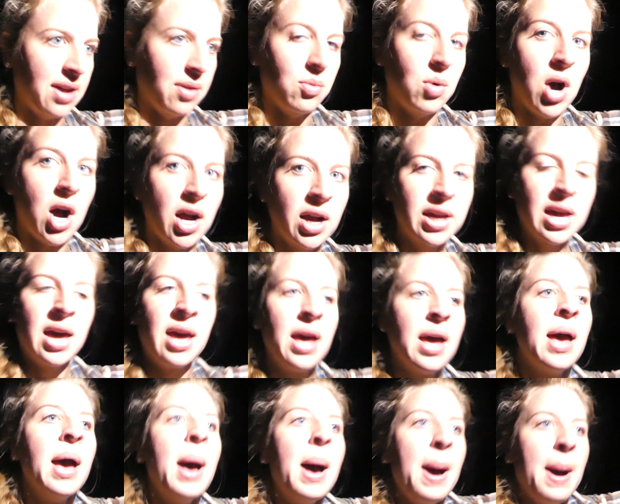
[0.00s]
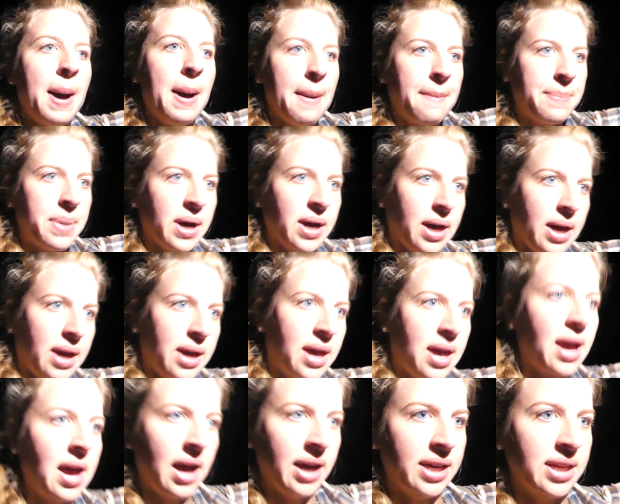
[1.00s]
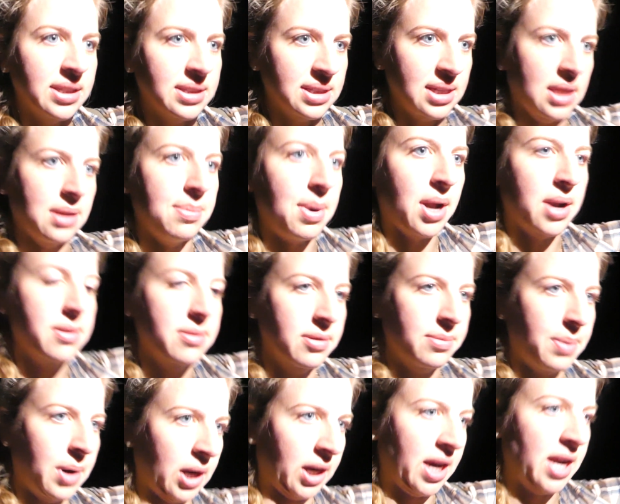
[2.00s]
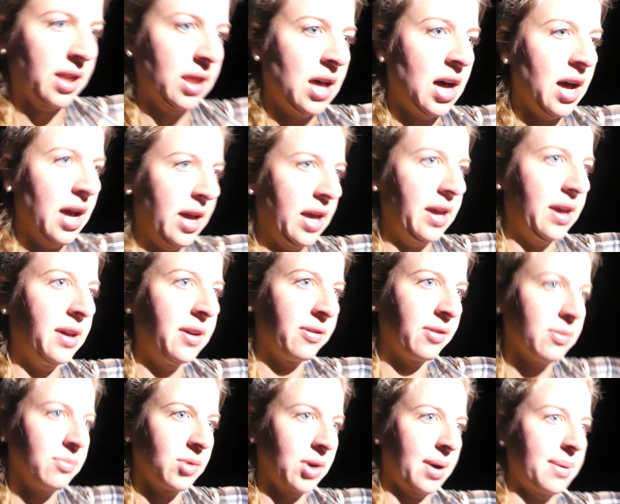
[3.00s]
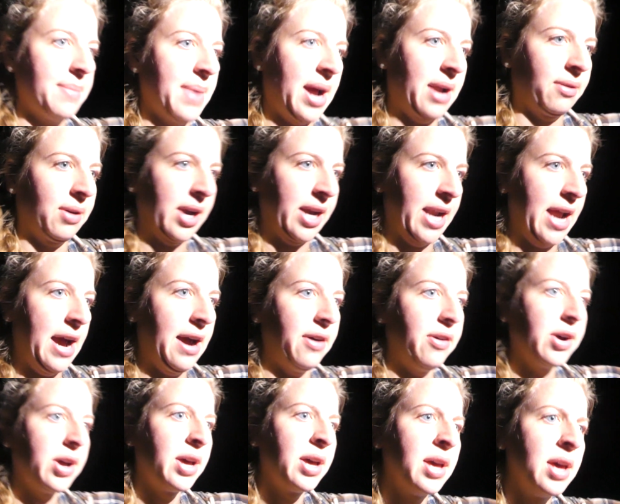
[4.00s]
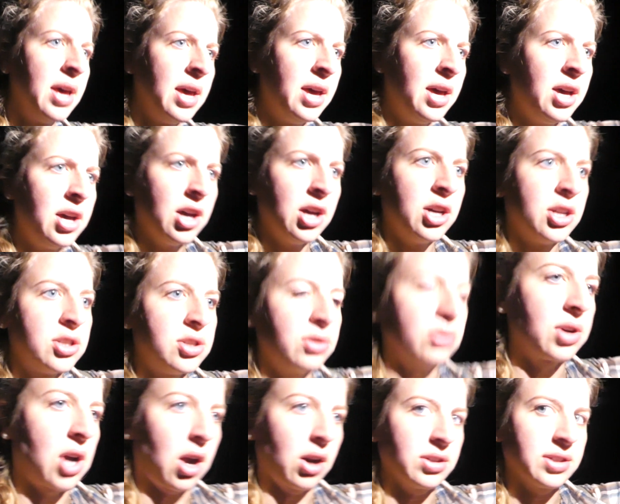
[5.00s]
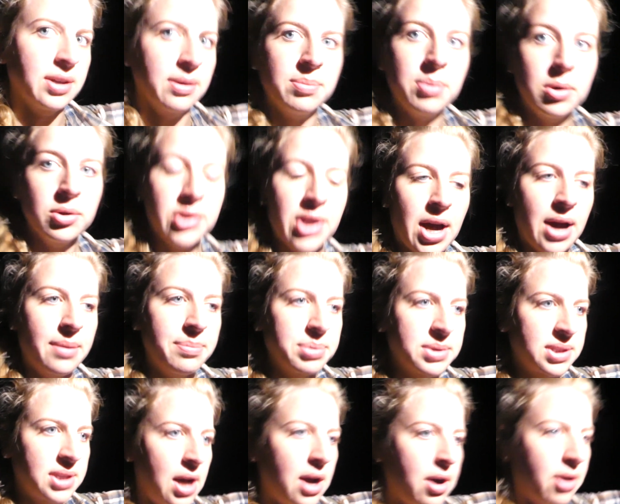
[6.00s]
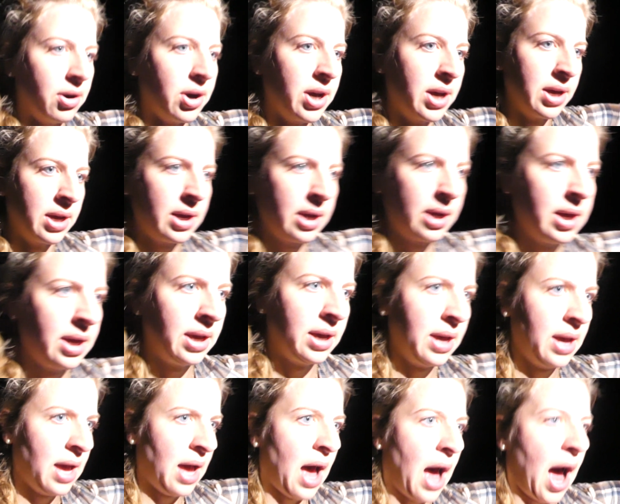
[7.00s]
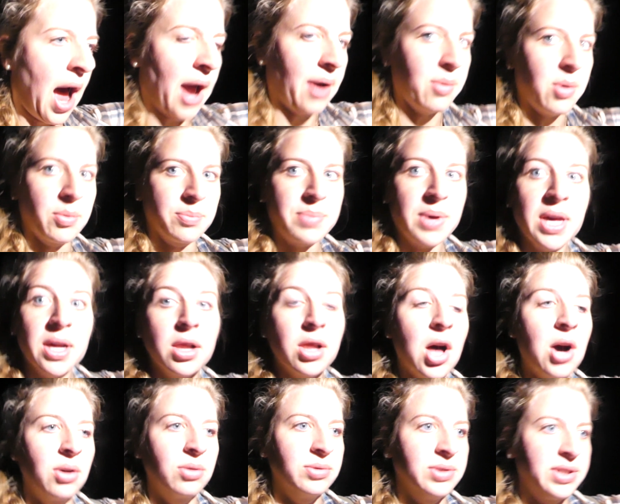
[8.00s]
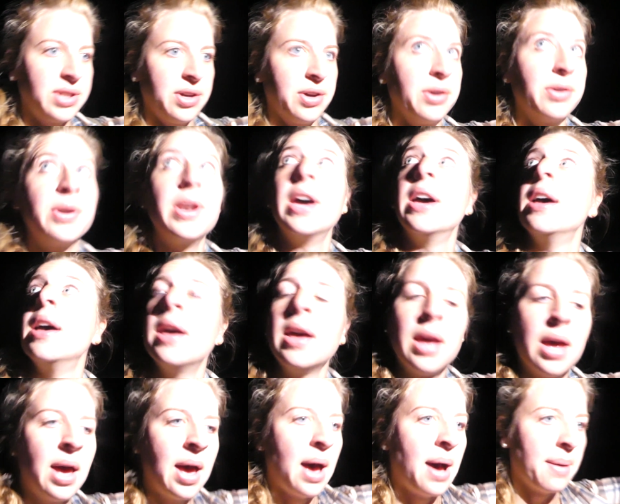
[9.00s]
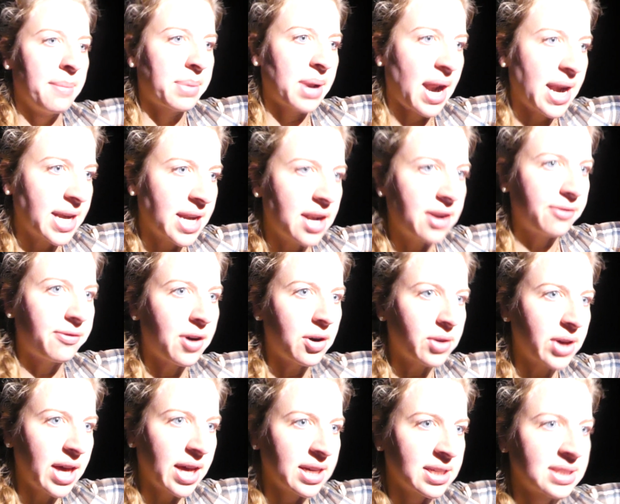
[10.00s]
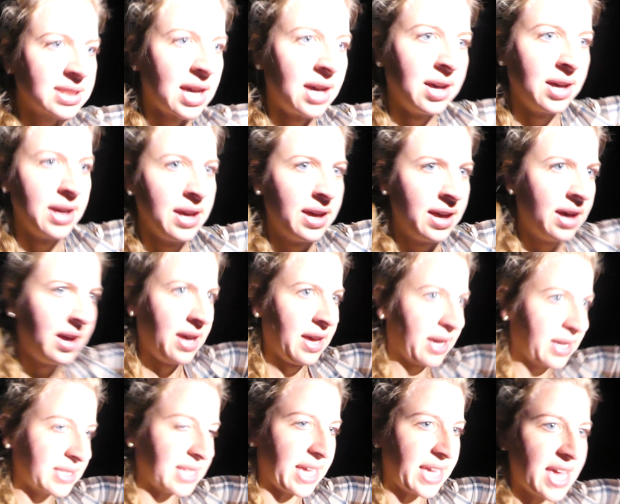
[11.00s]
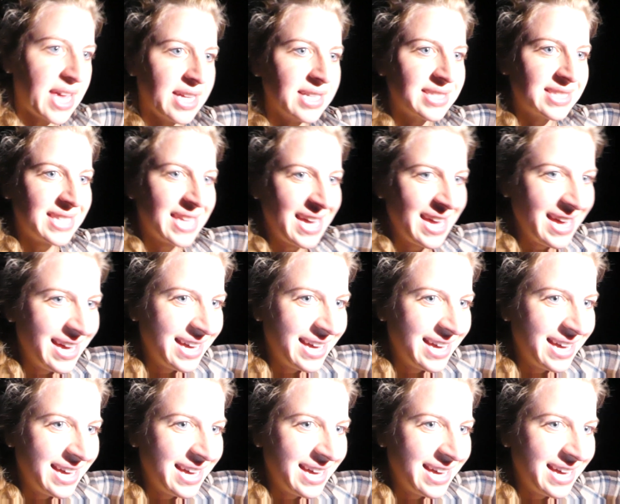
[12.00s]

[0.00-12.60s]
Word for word: and walk. But I can see the bottom of the parking lot from where I'm at right now. Two cars have pulled up, so I won't be alone soon, but I need to focus because I can't see